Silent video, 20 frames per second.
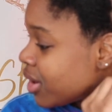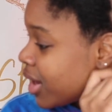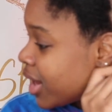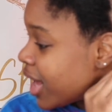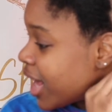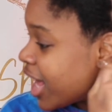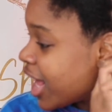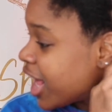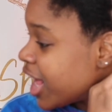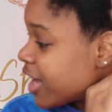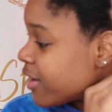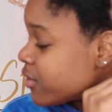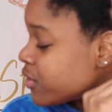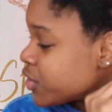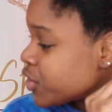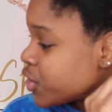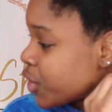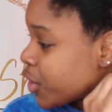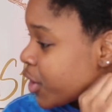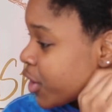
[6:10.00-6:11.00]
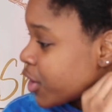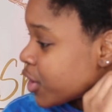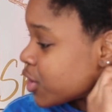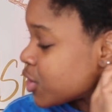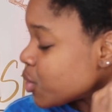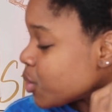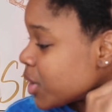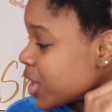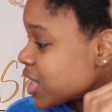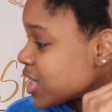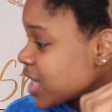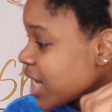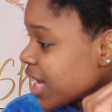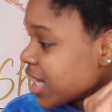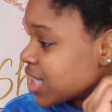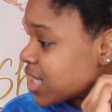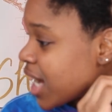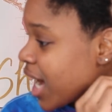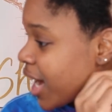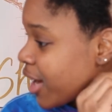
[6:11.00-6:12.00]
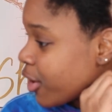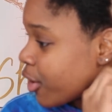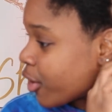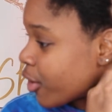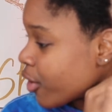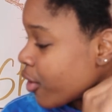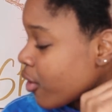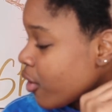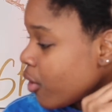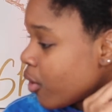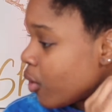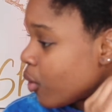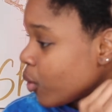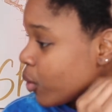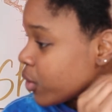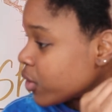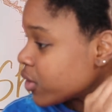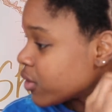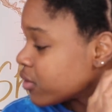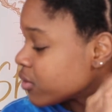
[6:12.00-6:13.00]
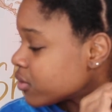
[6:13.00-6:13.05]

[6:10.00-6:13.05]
It gives your twist a tighter hold.